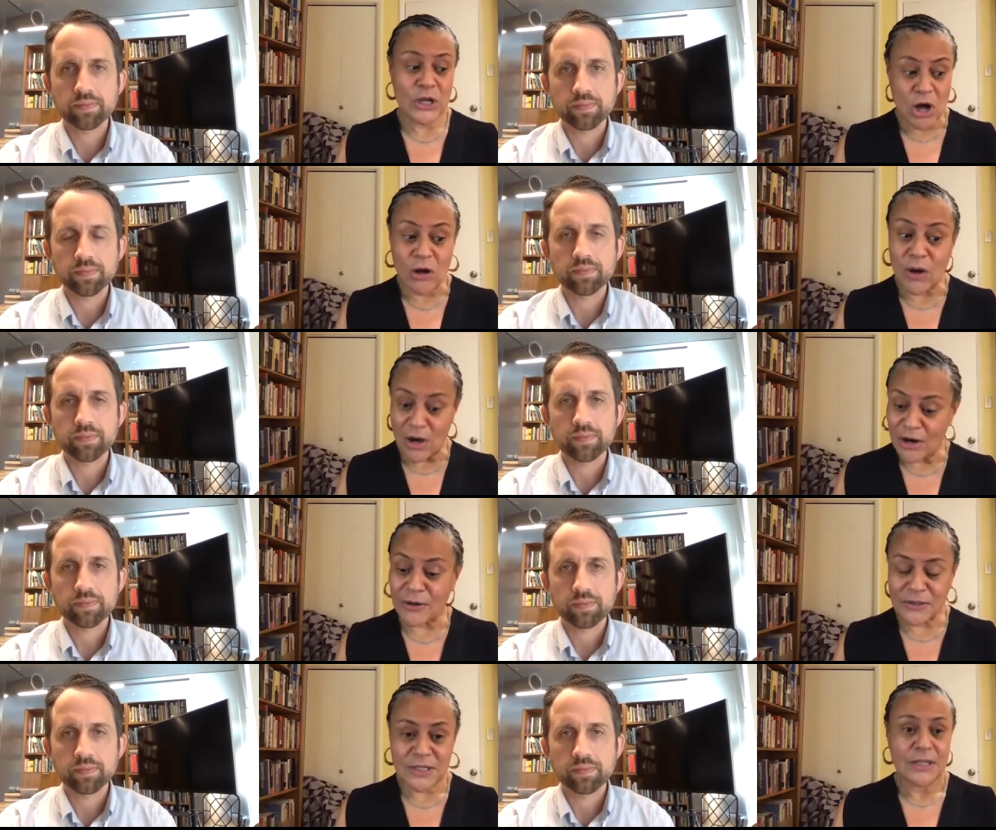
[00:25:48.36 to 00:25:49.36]
Speaker 1: call
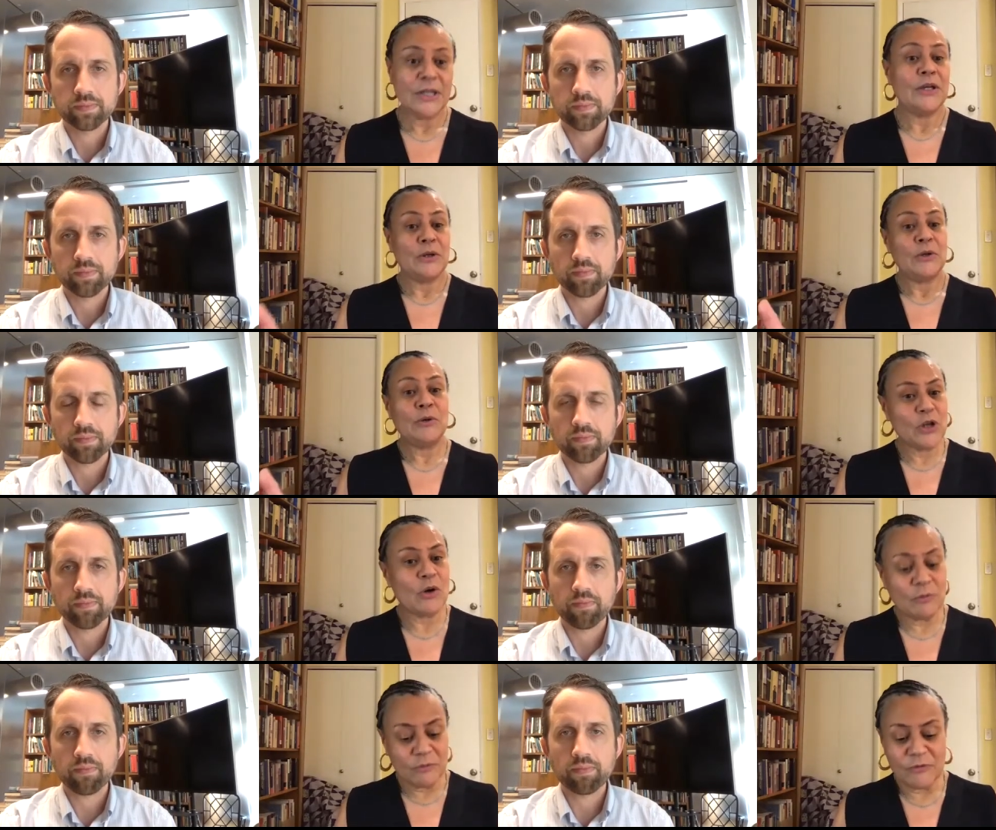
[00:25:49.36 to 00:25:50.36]
art who
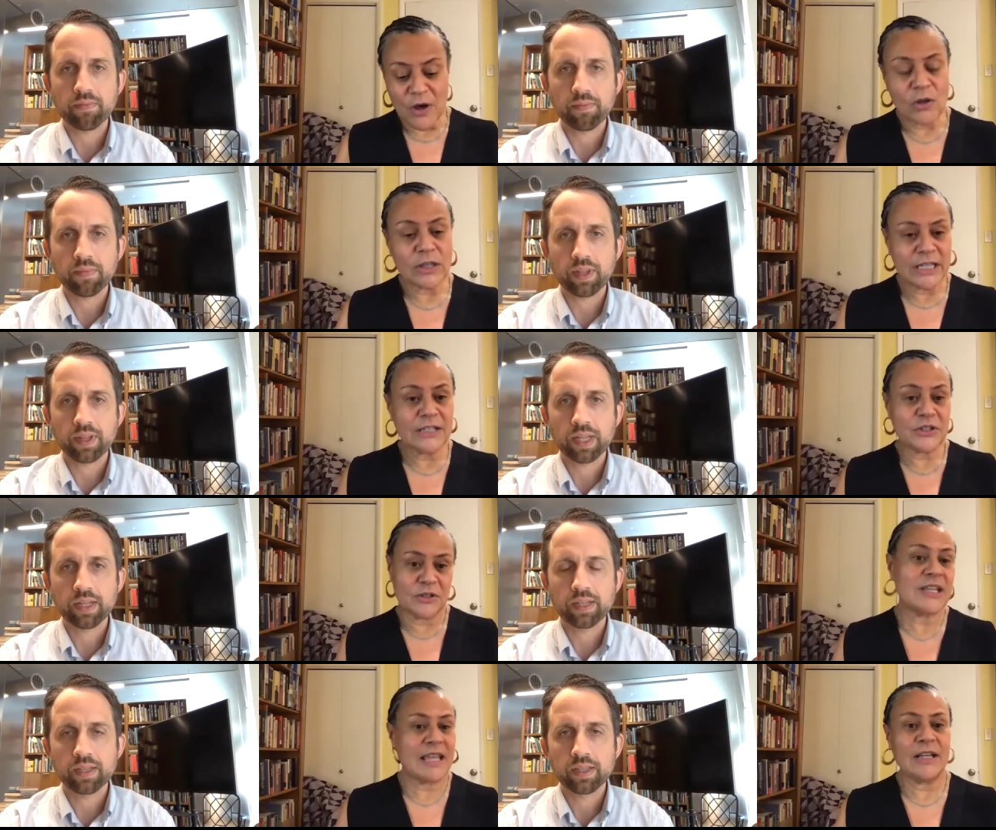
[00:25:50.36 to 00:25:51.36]
don't fall into the
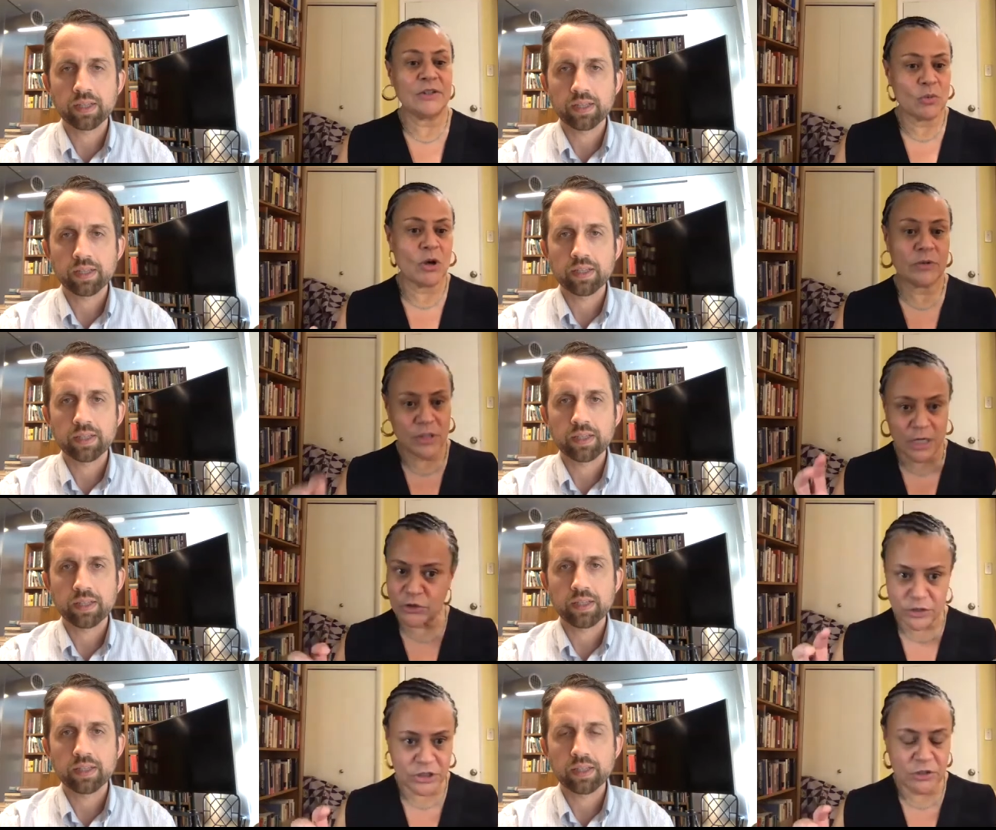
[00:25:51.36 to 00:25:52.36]
into what our
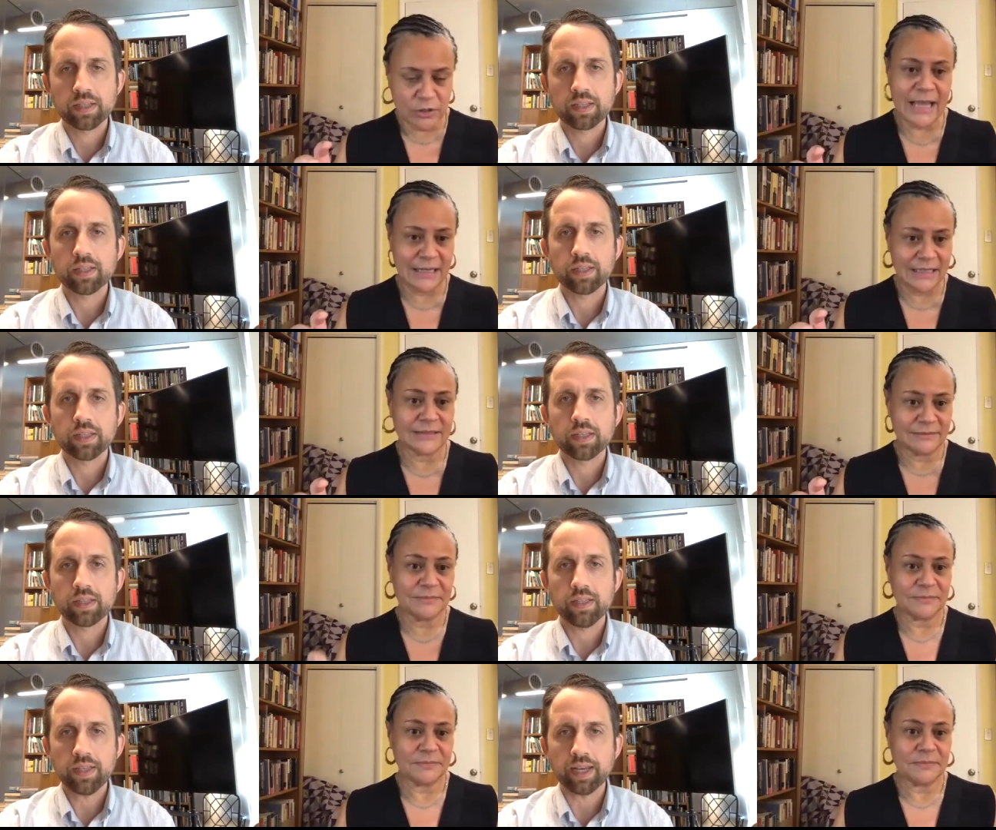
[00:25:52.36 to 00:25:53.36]
traditional canon.
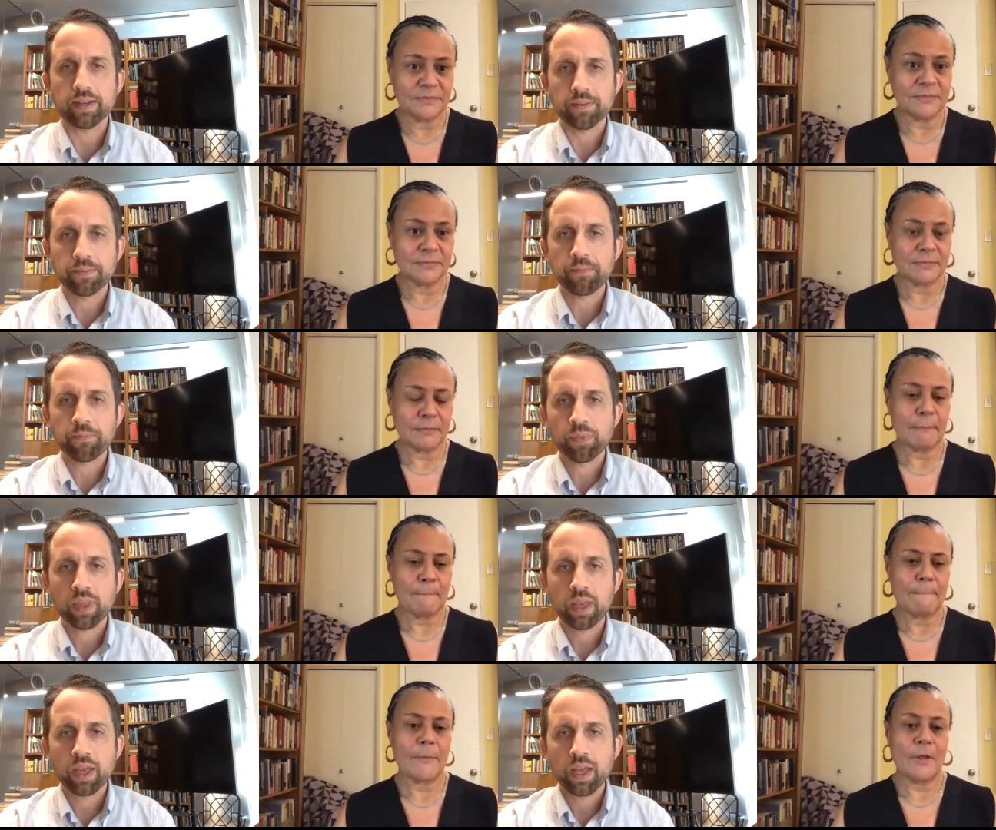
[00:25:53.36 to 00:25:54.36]
Yeah.
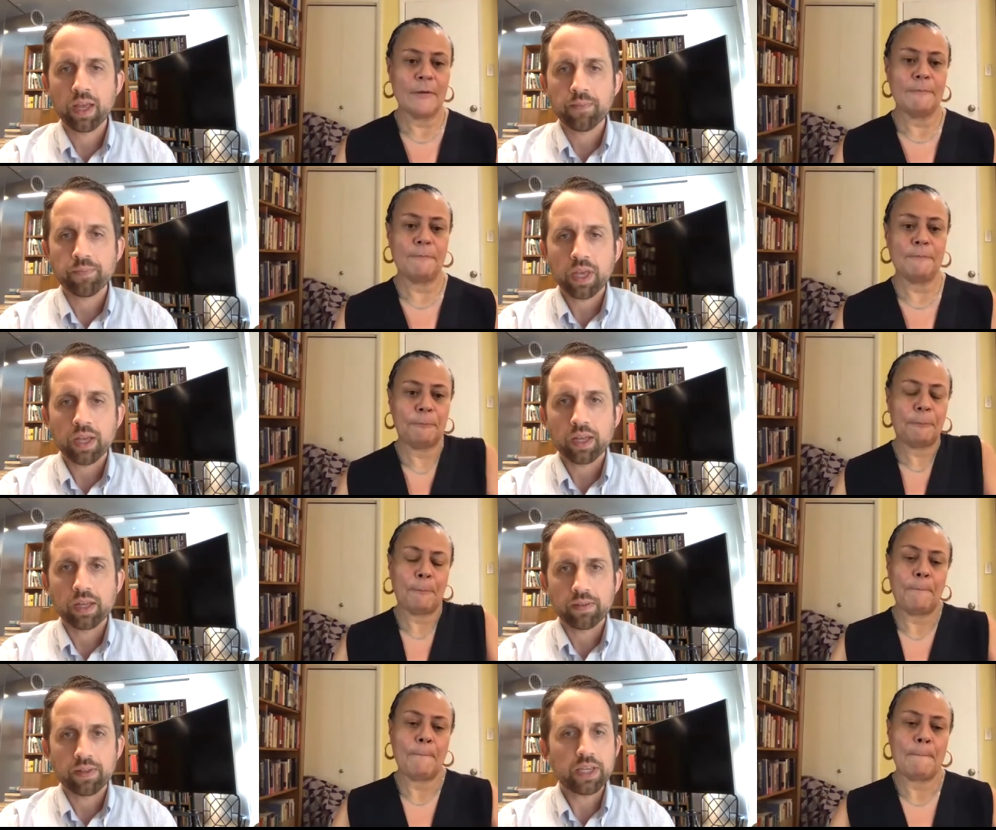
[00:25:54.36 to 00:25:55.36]

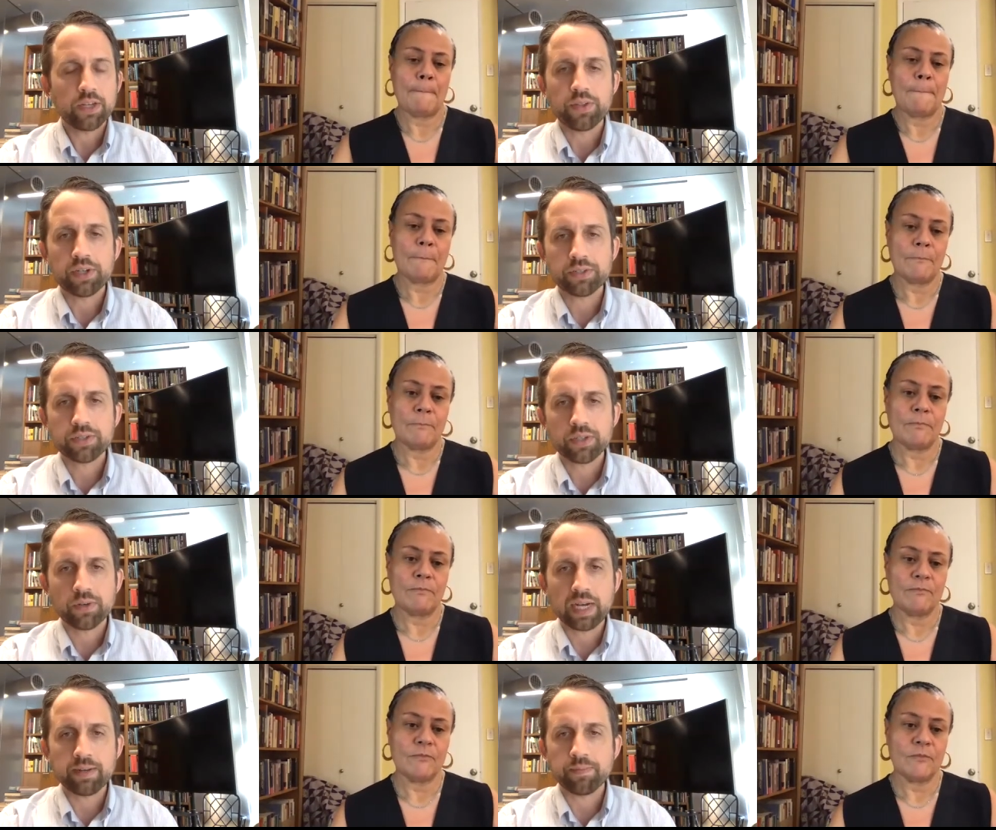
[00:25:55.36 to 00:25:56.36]
Speaker 2: yeah. There's so
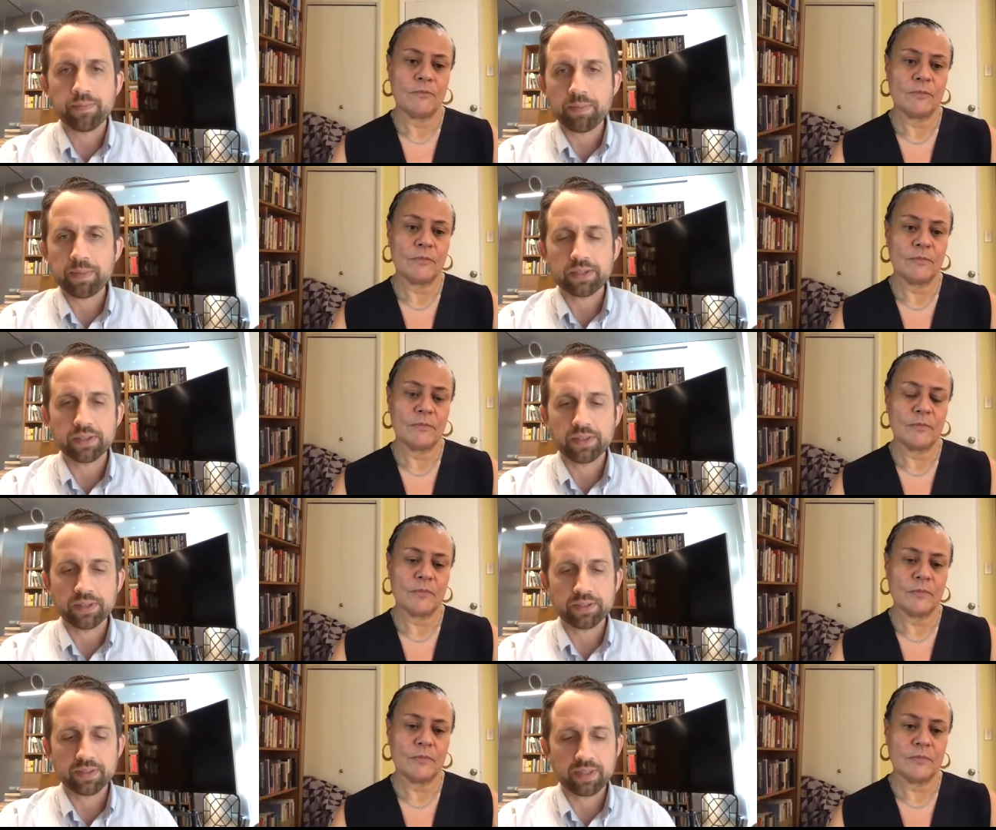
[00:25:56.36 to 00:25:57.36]
um, I mean there,
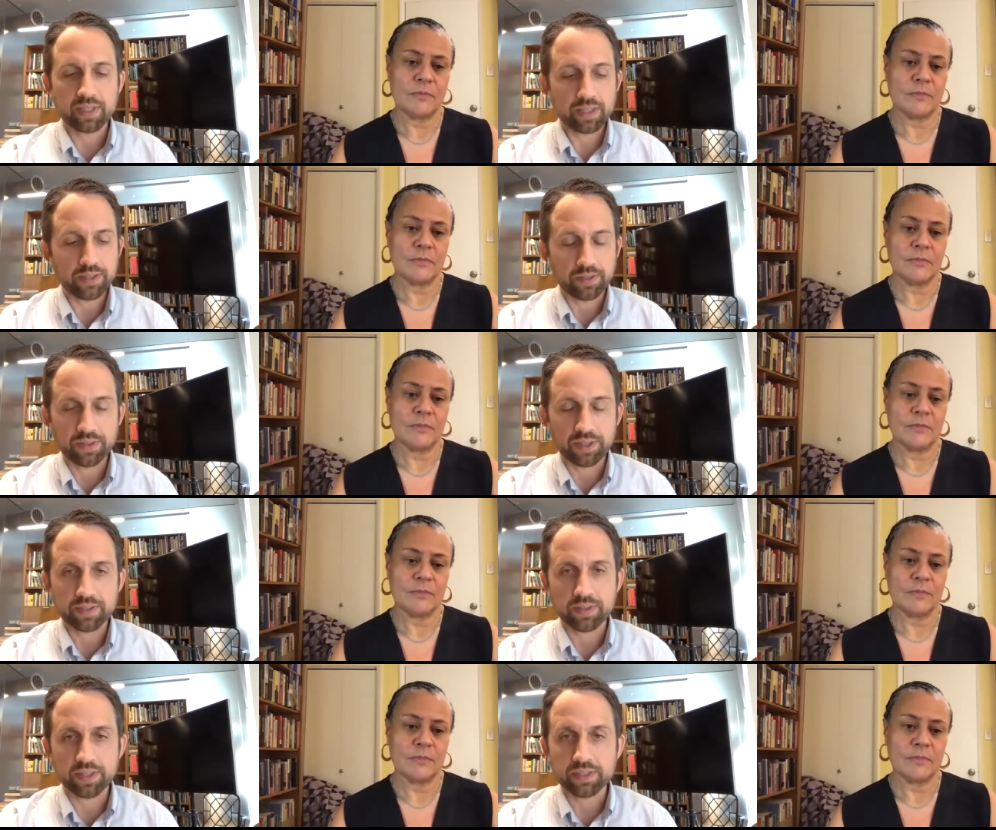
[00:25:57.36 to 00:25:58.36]
there's the the,
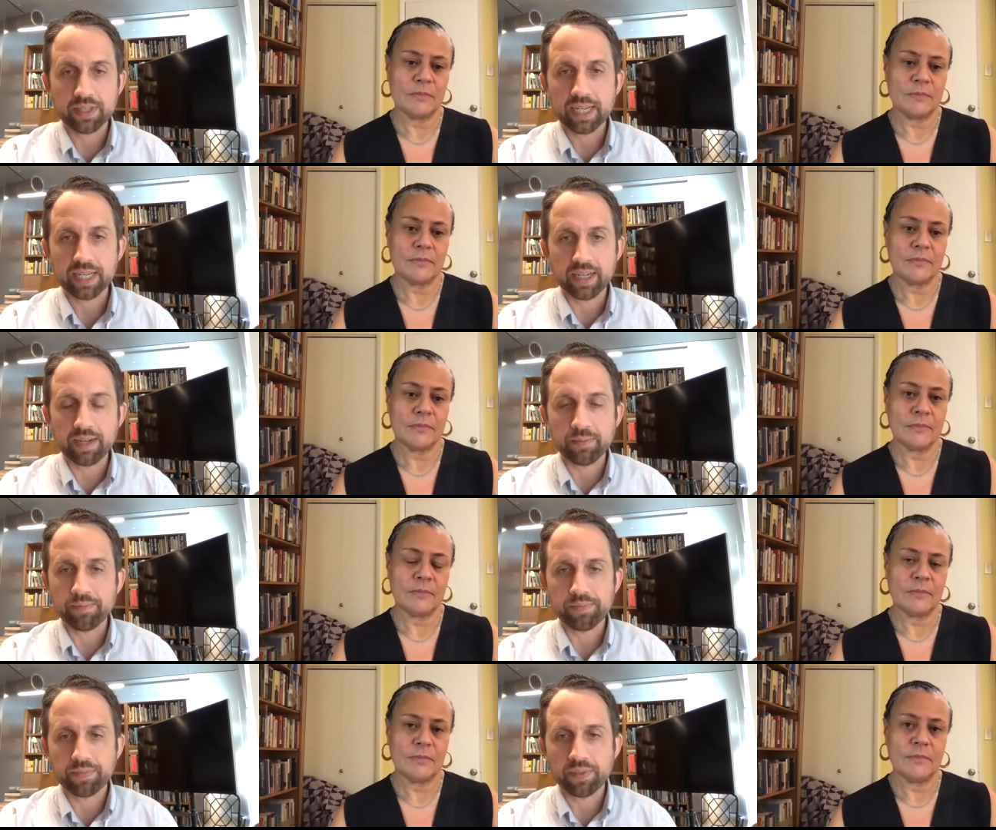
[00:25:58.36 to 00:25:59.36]
the site
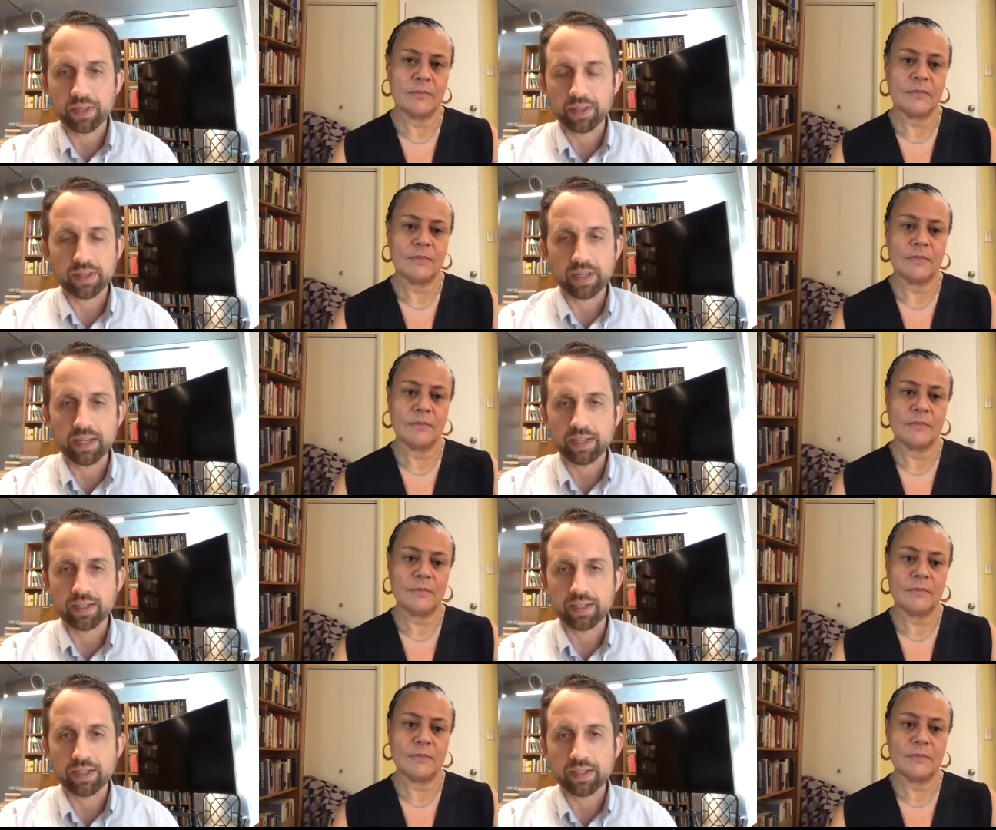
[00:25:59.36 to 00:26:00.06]
um, the, uh,